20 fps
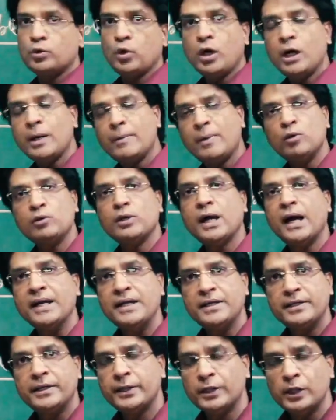talk about
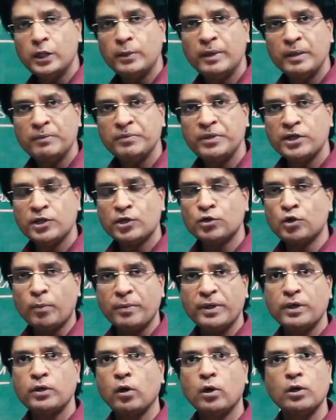ionic equilibrium, there is a
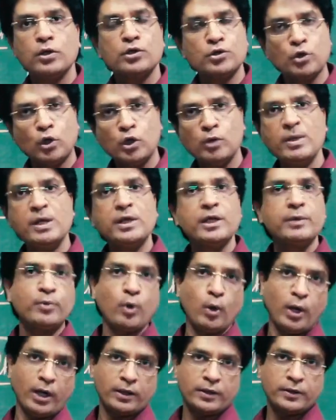topic called solubility
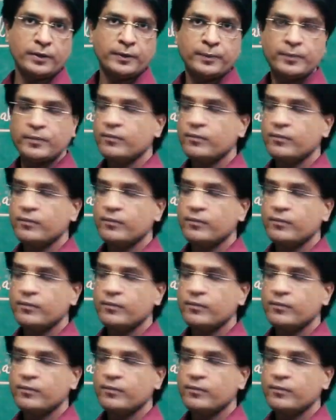product.